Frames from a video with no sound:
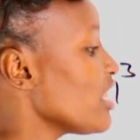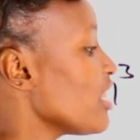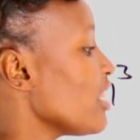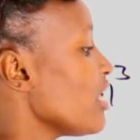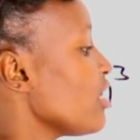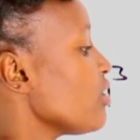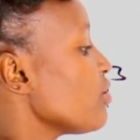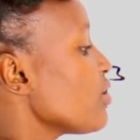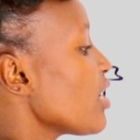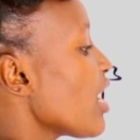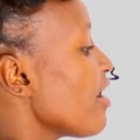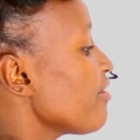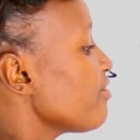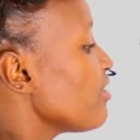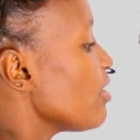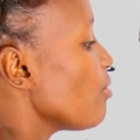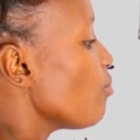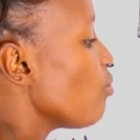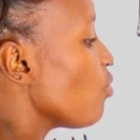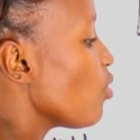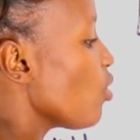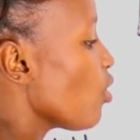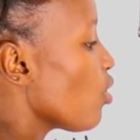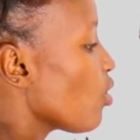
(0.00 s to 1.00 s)
then we have
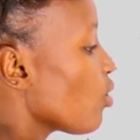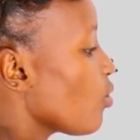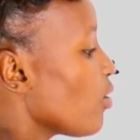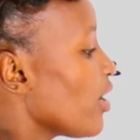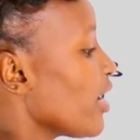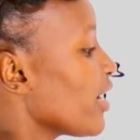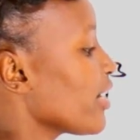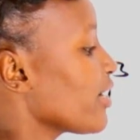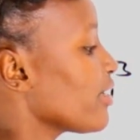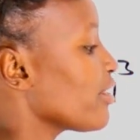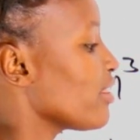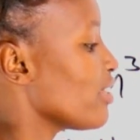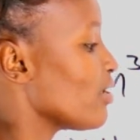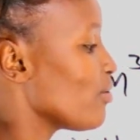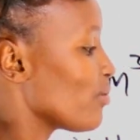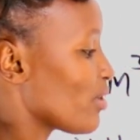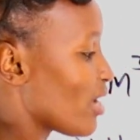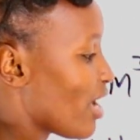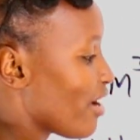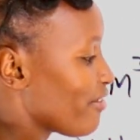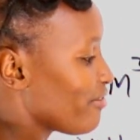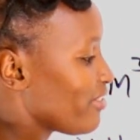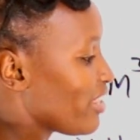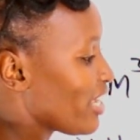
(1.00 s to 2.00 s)
the blockwork, then we
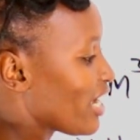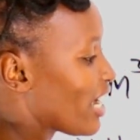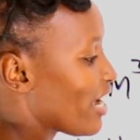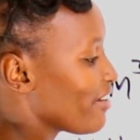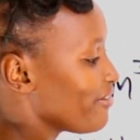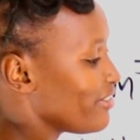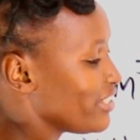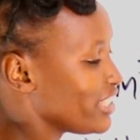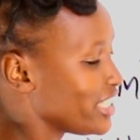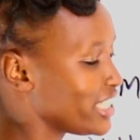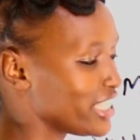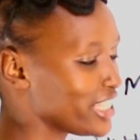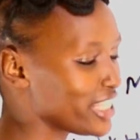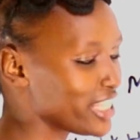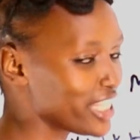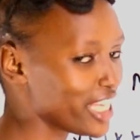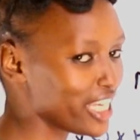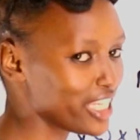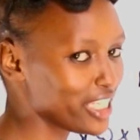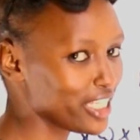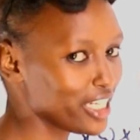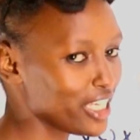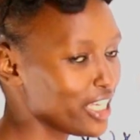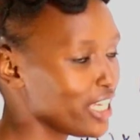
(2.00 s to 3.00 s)
have the cavity
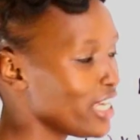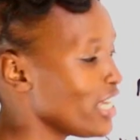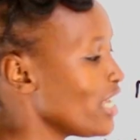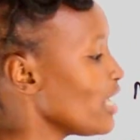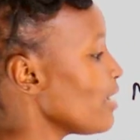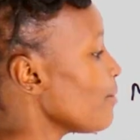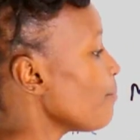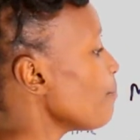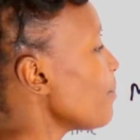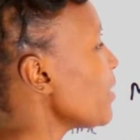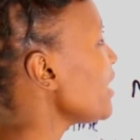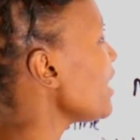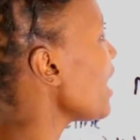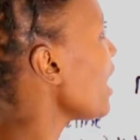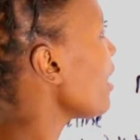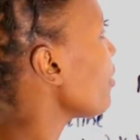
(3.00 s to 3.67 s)
inside. But